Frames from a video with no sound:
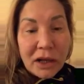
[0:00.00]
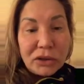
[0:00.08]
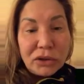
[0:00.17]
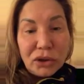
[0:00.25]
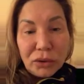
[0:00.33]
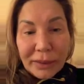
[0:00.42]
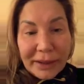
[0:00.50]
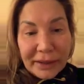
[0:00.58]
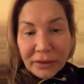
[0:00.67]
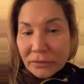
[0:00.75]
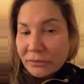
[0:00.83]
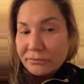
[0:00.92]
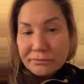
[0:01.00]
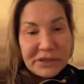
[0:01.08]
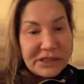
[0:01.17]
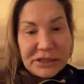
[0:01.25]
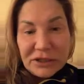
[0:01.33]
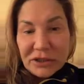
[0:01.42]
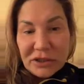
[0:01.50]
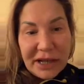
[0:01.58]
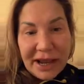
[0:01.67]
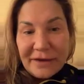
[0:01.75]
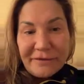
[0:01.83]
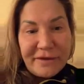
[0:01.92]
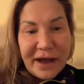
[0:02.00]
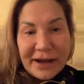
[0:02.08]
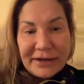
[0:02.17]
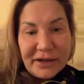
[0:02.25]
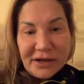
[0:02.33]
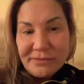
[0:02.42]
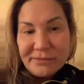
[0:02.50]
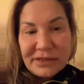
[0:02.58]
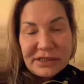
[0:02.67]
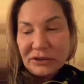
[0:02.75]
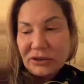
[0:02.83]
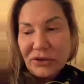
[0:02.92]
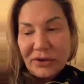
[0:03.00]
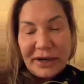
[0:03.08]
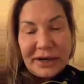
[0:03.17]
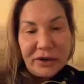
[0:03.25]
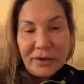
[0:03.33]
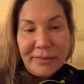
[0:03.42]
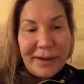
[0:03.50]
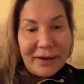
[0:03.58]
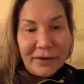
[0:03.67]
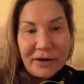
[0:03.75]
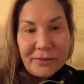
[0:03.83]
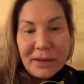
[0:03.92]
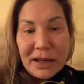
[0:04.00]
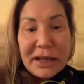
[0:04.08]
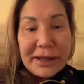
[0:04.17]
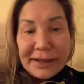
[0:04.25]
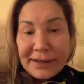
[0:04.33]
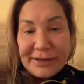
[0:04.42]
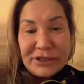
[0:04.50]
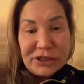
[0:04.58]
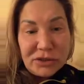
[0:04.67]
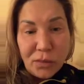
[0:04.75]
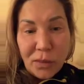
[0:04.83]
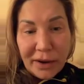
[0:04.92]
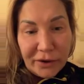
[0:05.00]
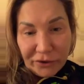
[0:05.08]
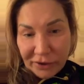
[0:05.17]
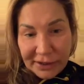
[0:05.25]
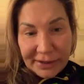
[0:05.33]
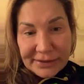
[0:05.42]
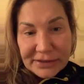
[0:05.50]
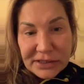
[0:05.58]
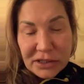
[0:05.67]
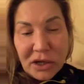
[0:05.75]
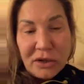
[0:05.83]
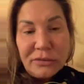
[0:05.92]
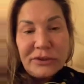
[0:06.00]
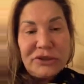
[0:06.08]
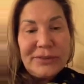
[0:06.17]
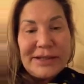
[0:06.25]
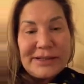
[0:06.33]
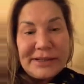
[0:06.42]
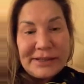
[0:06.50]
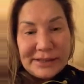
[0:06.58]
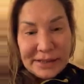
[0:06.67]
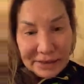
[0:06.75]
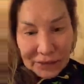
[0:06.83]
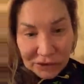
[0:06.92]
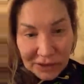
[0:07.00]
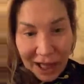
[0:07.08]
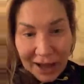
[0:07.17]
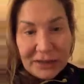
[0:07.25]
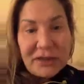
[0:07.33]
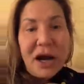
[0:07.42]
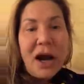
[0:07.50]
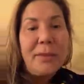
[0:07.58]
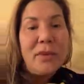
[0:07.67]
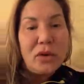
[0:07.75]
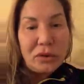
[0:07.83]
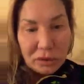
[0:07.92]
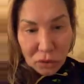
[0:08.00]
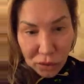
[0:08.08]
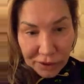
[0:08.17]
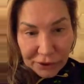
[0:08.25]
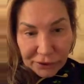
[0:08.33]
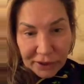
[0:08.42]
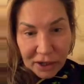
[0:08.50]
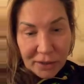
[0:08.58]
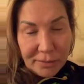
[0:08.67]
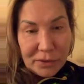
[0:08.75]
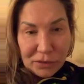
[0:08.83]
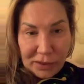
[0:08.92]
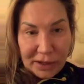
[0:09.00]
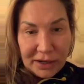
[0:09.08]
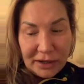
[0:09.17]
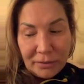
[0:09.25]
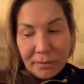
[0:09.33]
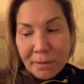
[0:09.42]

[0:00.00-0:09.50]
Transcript: Louis, still can't find him, still don't hear about him. He just went crickets, which means he's either locked up or lawyered up, okay?